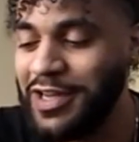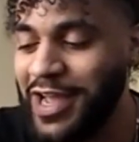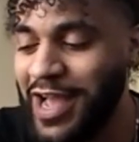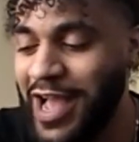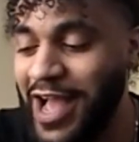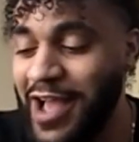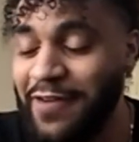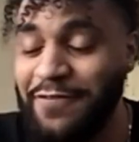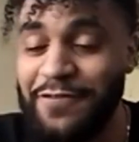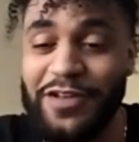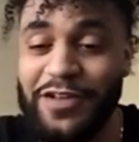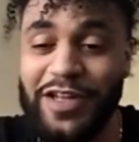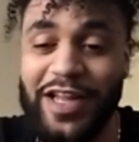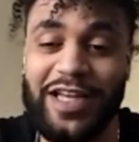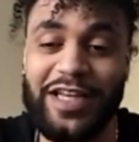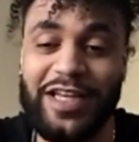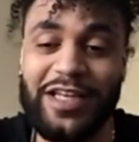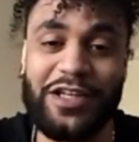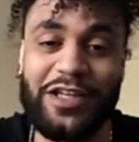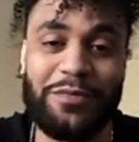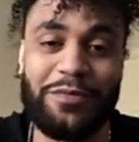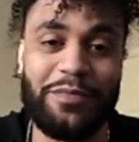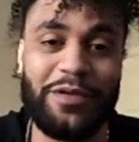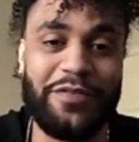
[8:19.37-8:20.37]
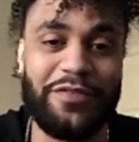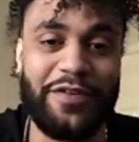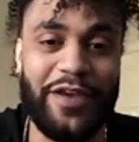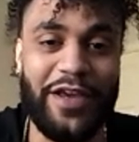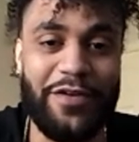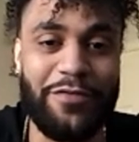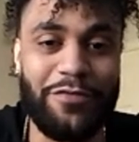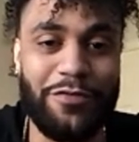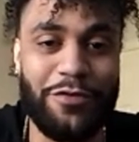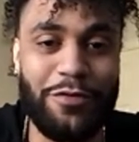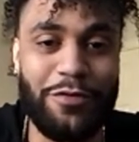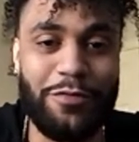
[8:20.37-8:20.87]
I feel like it could be
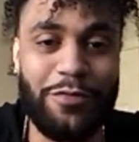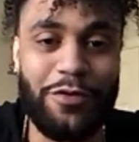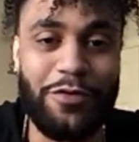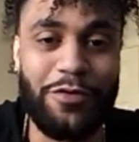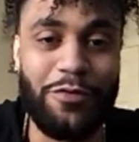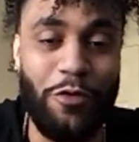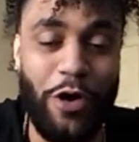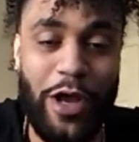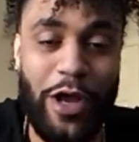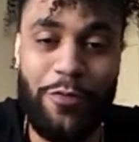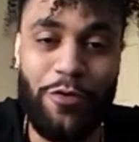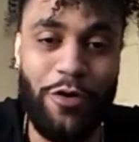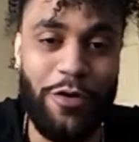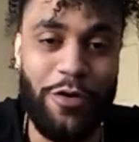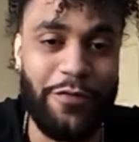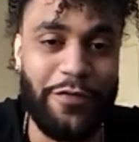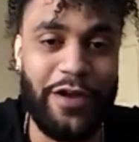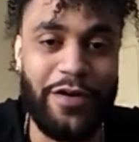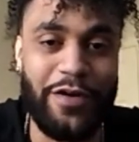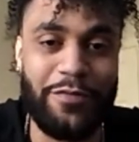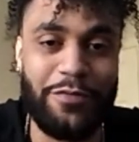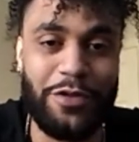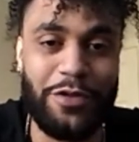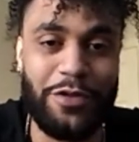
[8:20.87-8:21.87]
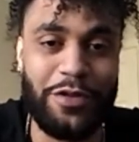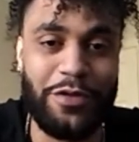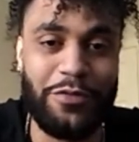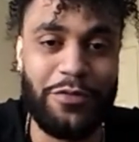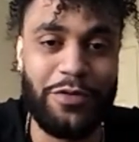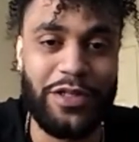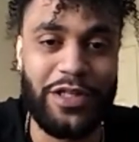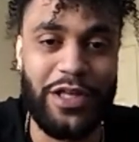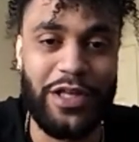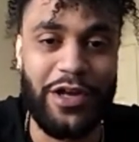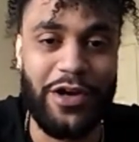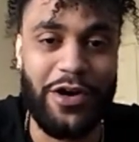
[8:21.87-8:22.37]
favorable, way more favorable than
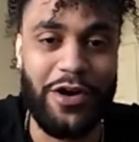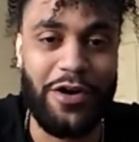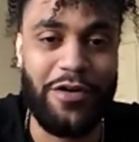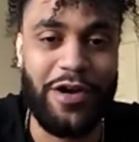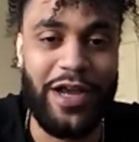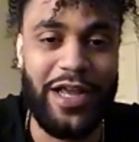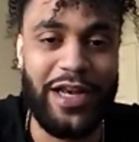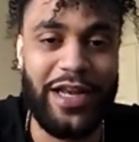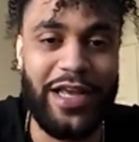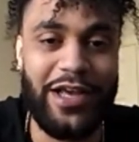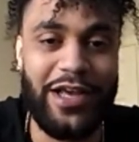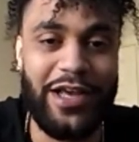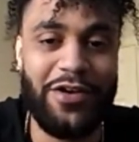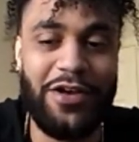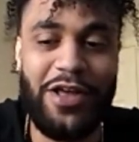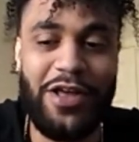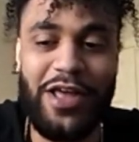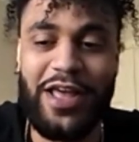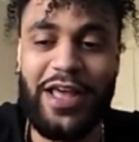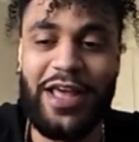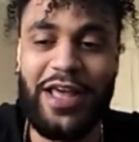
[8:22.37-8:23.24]
what they are right now.